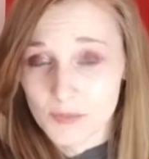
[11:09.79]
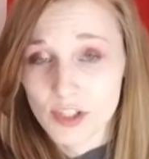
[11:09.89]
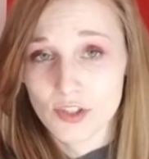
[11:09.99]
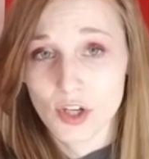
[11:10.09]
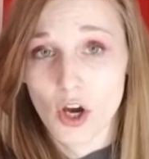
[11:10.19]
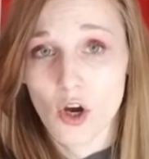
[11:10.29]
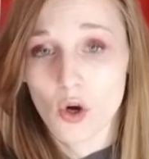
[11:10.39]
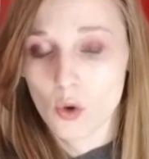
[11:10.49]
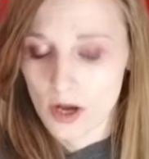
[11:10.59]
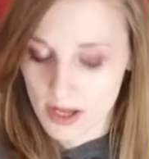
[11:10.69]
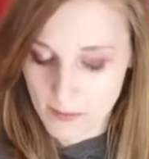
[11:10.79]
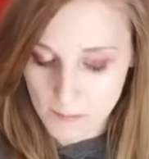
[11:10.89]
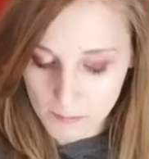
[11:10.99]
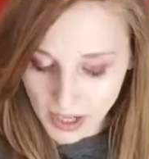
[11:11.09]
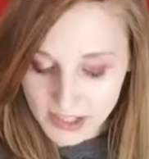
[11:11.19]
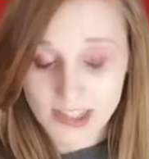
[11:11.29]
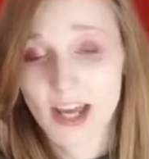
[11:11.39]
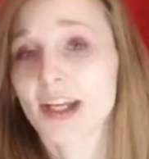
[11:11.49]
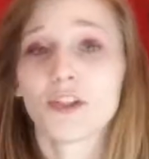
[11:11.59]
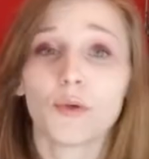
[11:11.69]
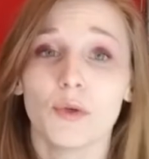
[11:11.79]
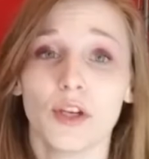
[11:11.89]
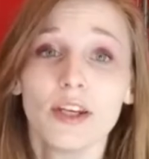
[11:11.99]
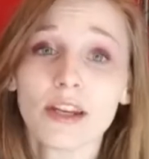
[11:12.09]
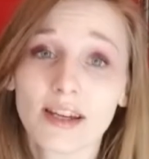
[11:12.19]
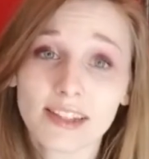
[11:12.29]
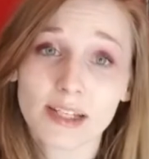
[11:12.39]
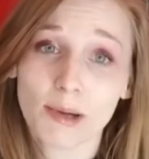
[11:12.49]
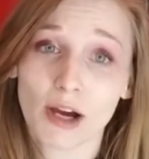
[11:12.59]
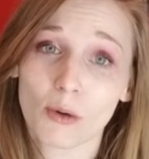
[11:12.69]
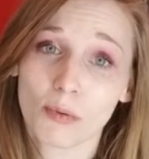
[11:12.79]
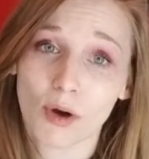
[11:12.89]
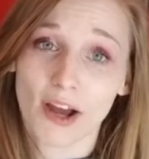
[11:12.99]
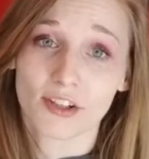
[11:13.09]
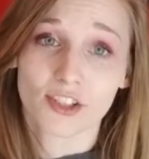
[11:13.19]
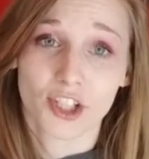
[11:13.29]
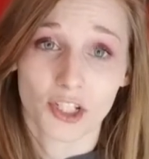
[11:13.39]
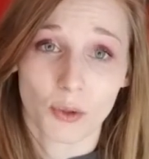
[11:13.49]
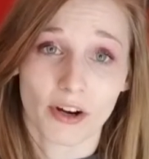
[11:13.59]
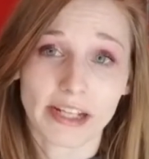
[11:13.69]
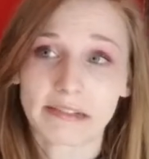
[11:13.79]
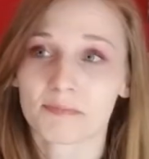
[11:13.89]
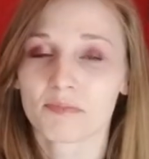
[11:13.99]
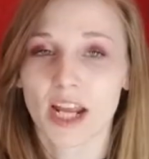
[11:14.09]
So Bexy I knew nothing about prior to January.